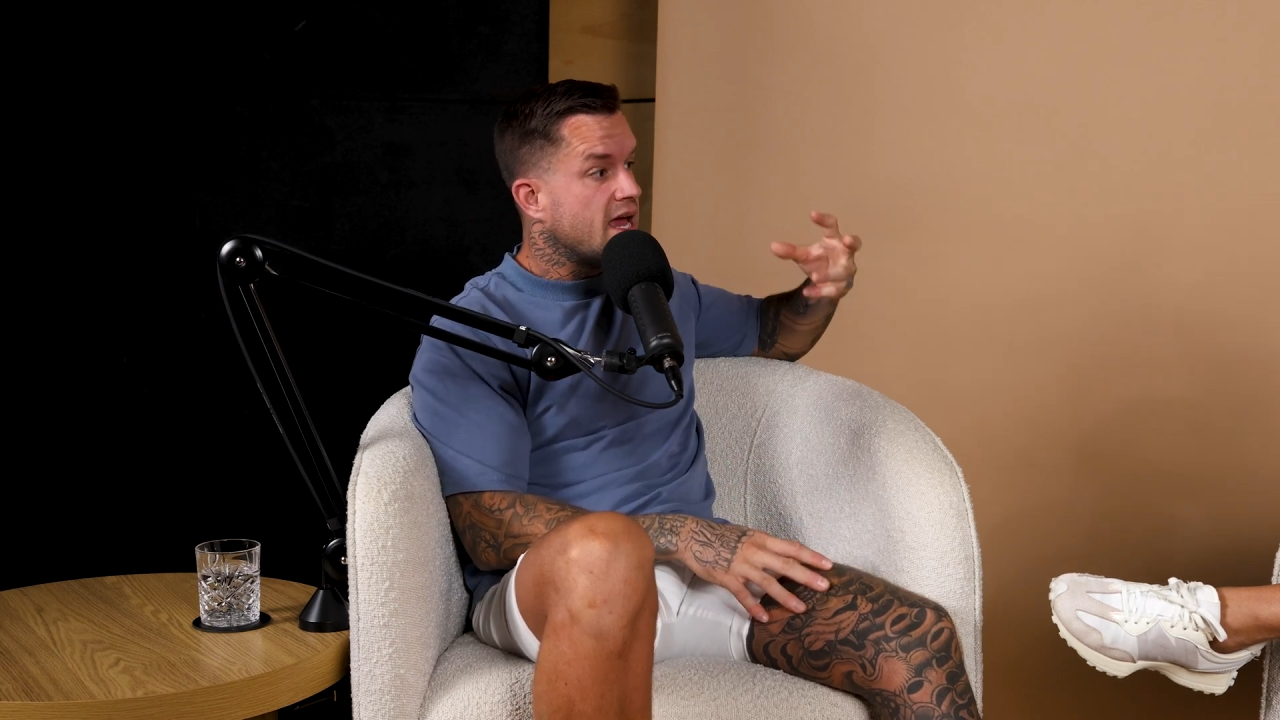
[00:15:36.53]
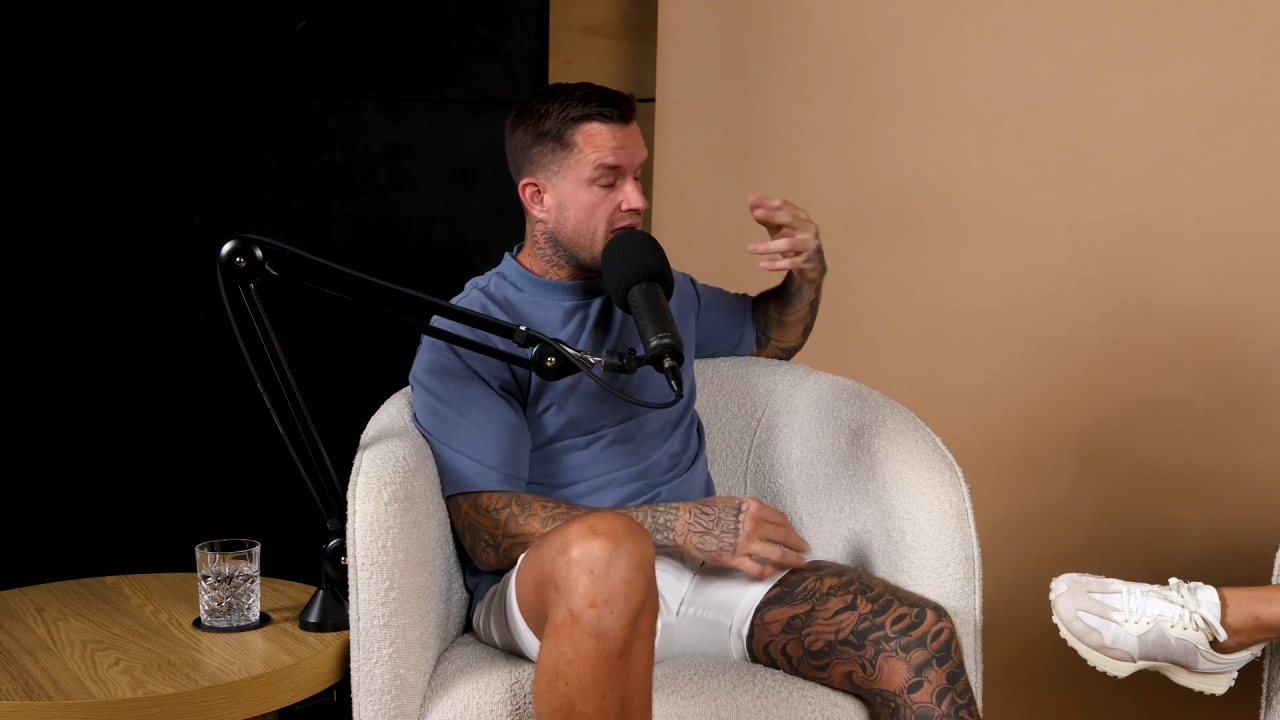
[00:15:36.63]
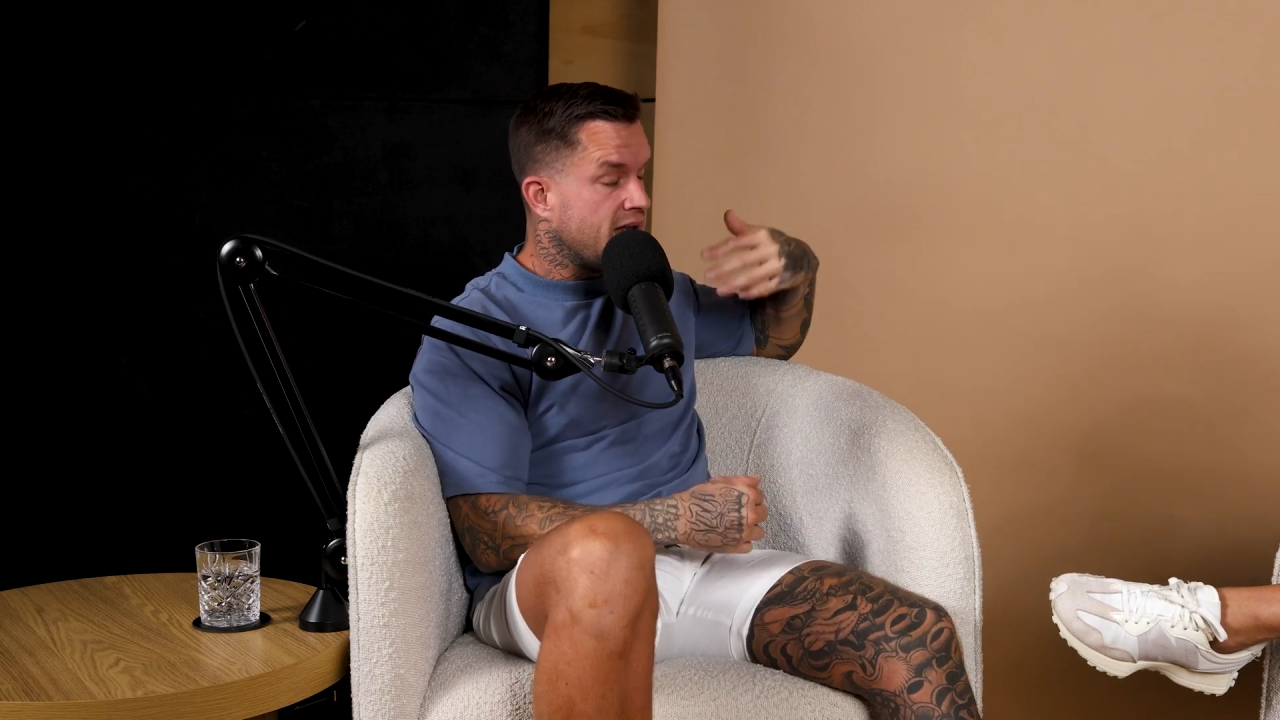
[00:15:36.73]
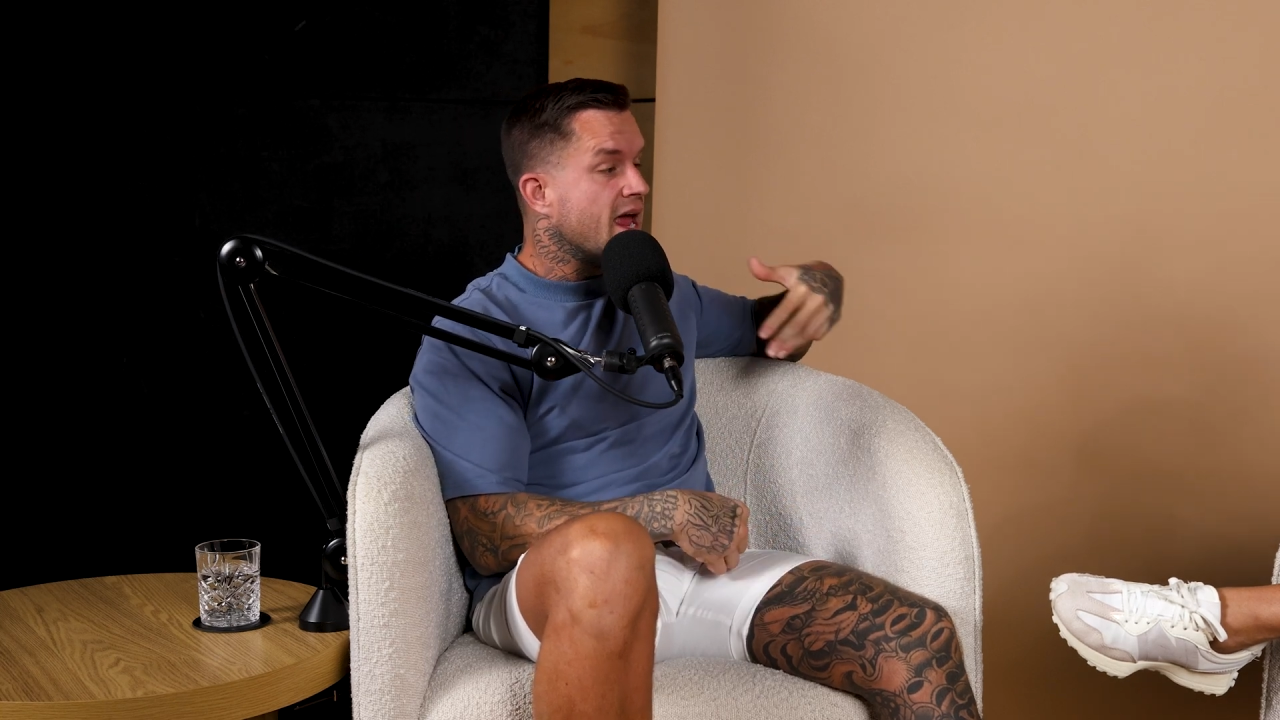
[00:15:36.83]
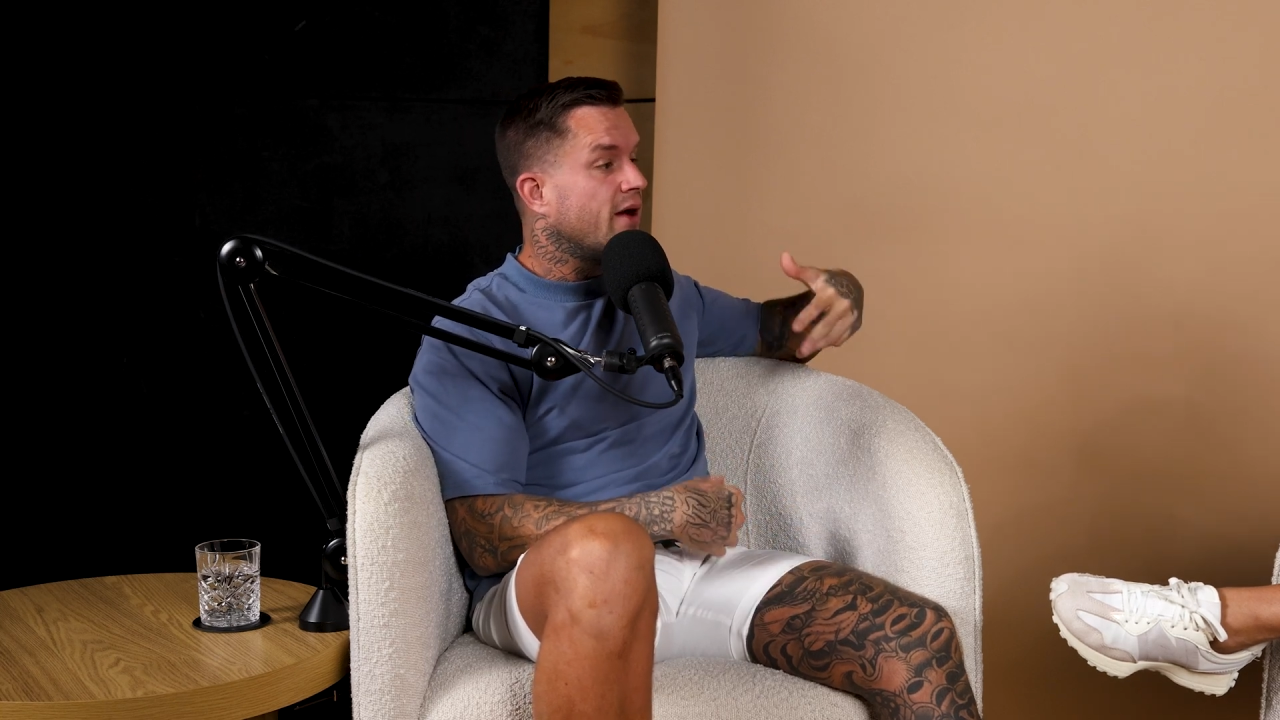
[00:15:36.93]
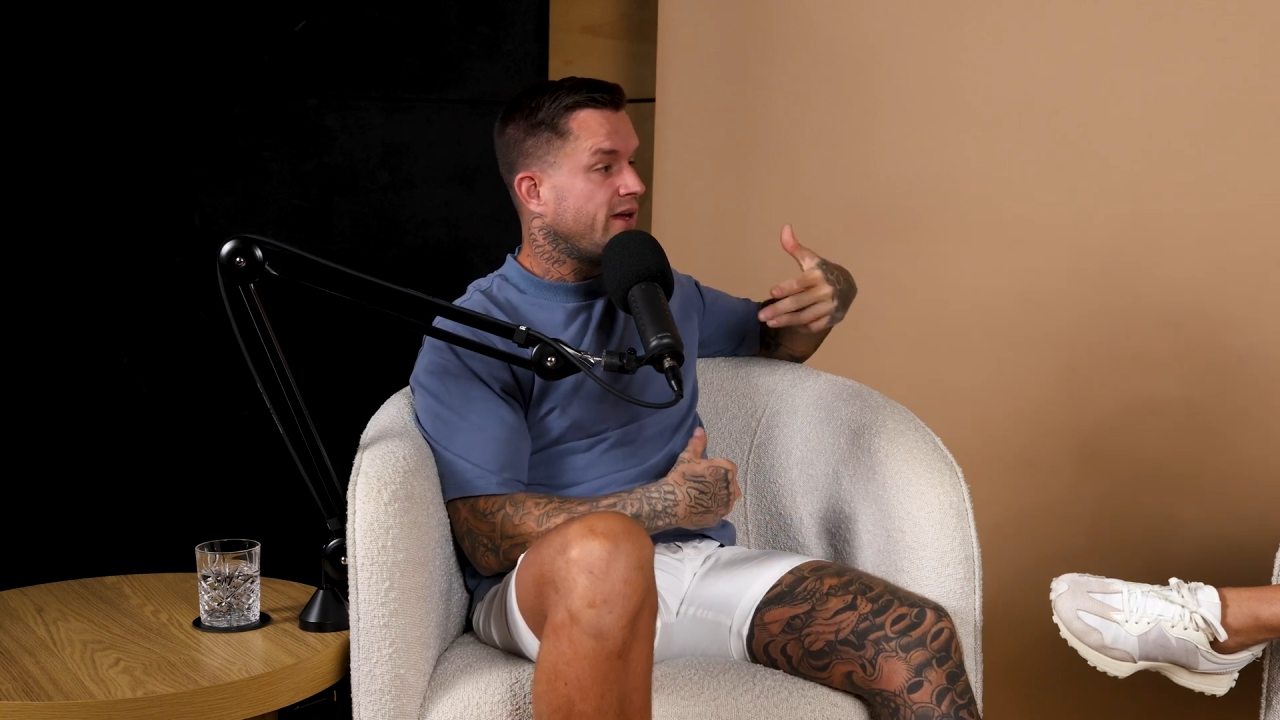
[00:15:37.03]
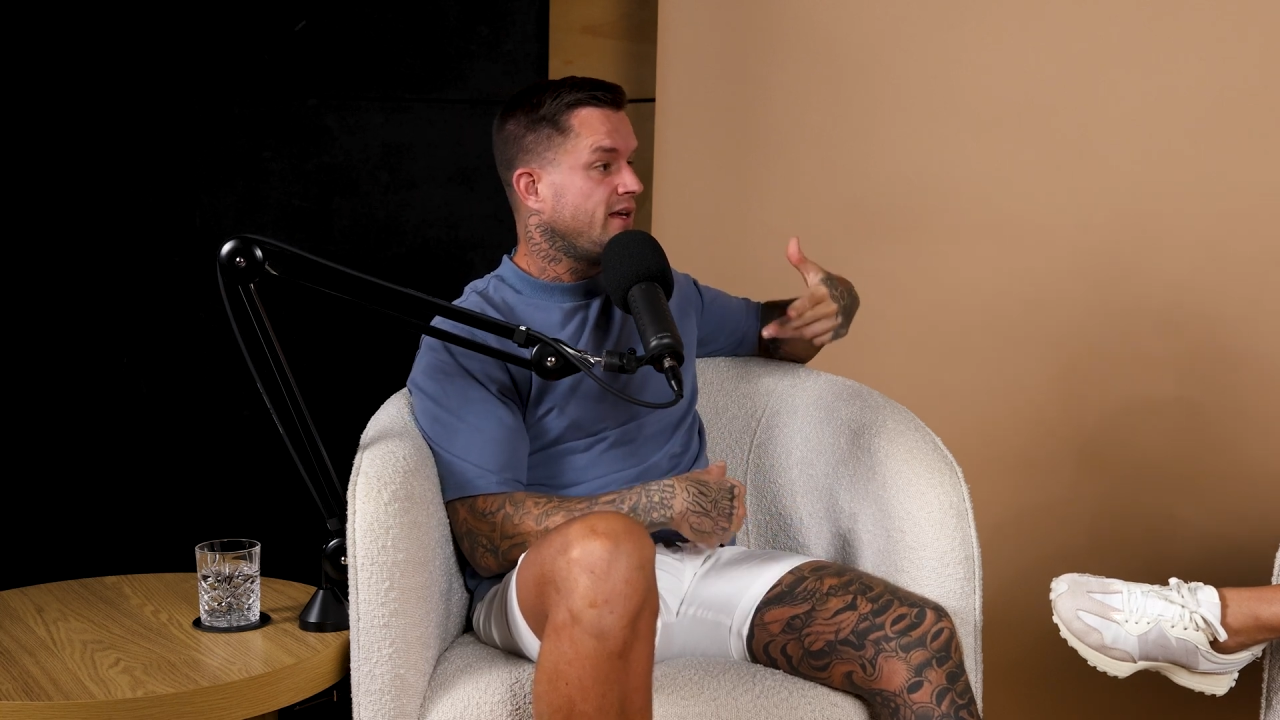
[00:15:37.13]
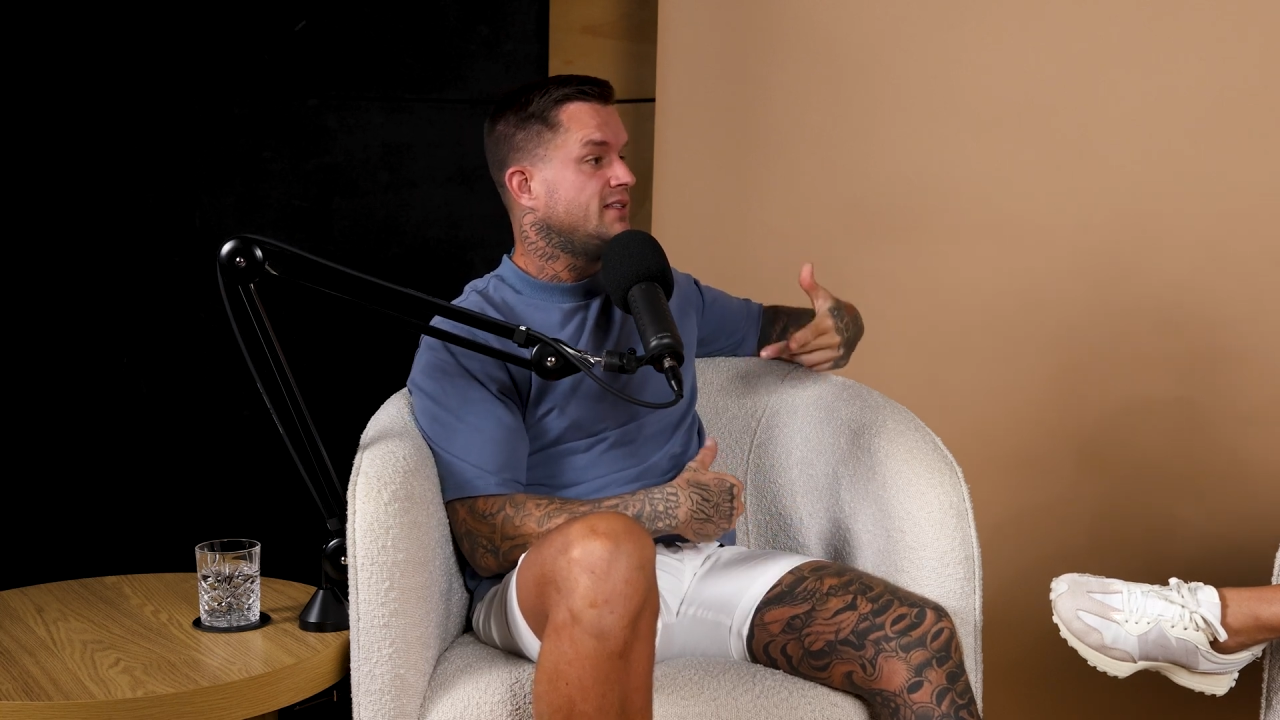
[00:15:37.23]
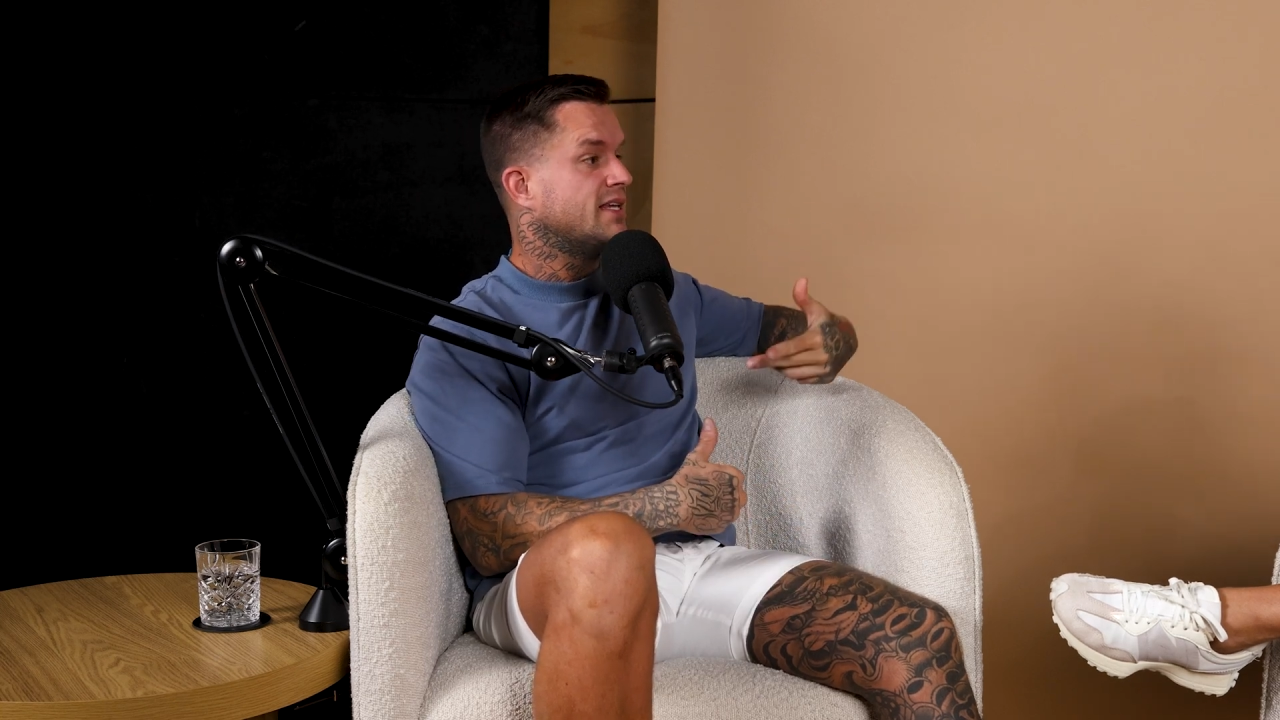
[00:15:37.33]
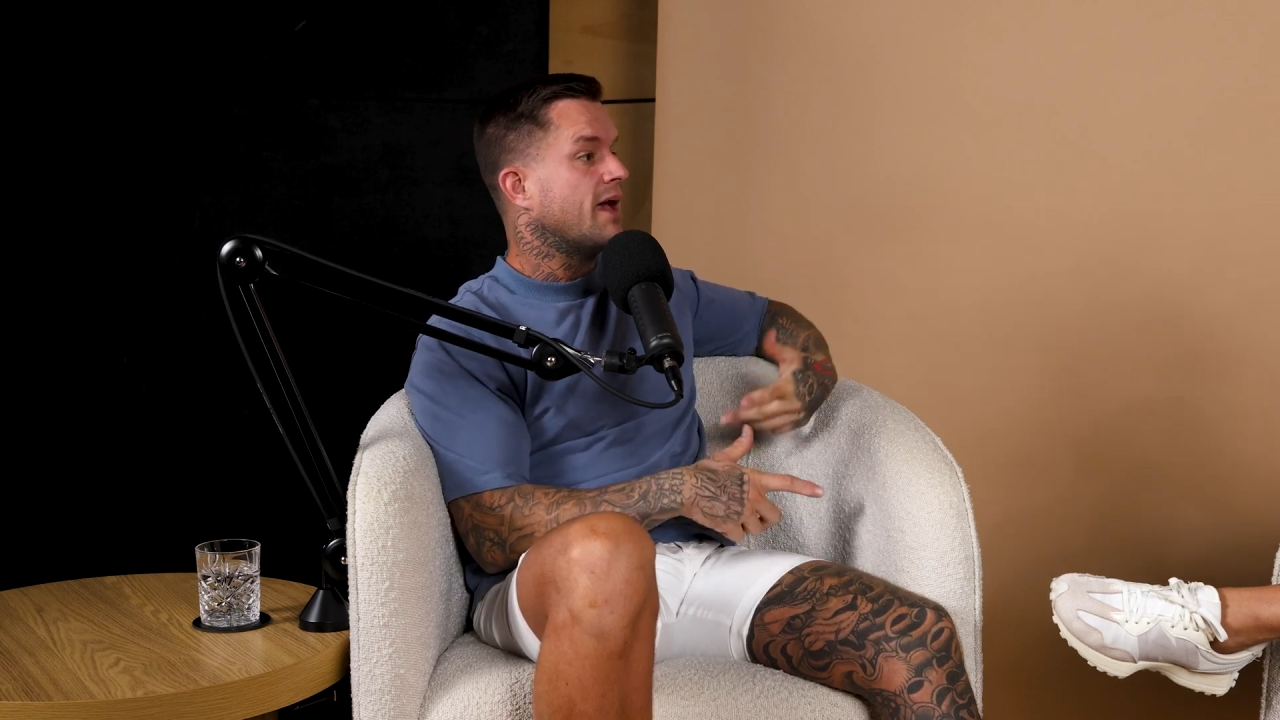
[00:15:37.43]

And now he's